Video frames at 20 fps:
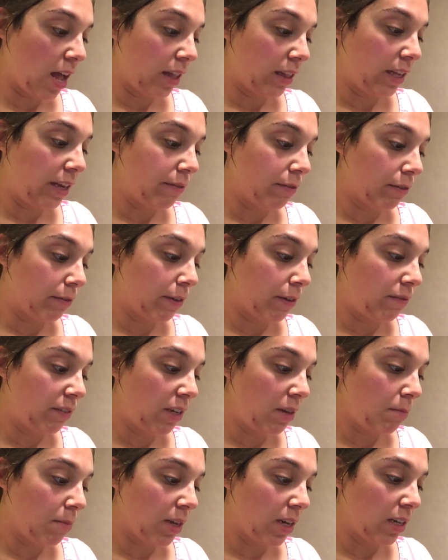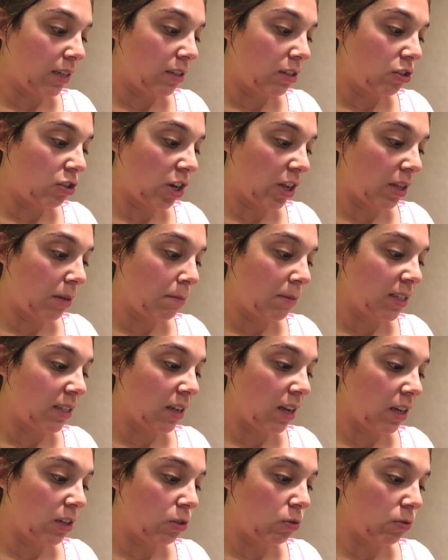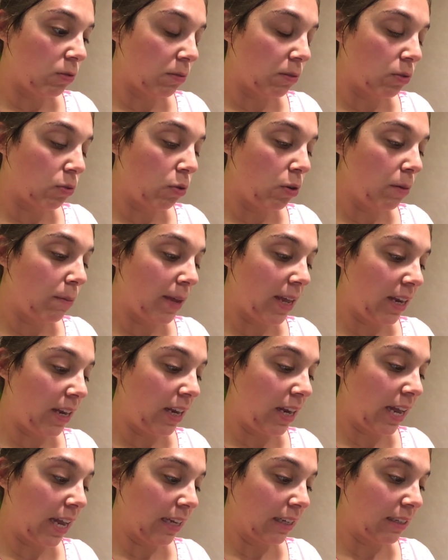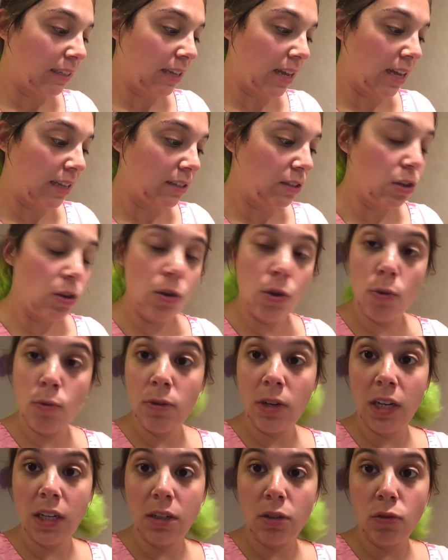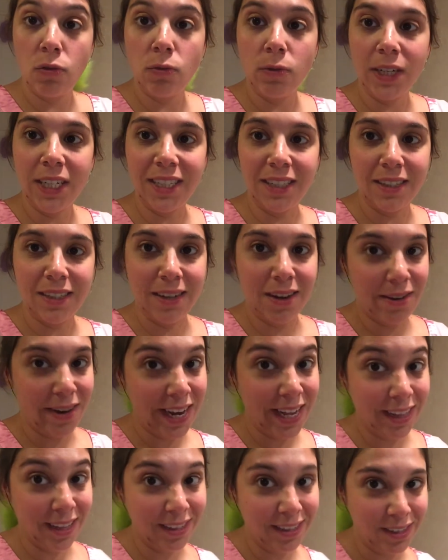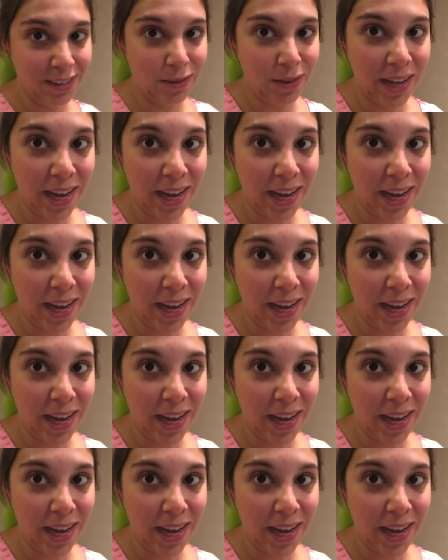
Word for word: leave for 15 minutes, gently massage to absorb any excess. No need to rinse. All right, let's do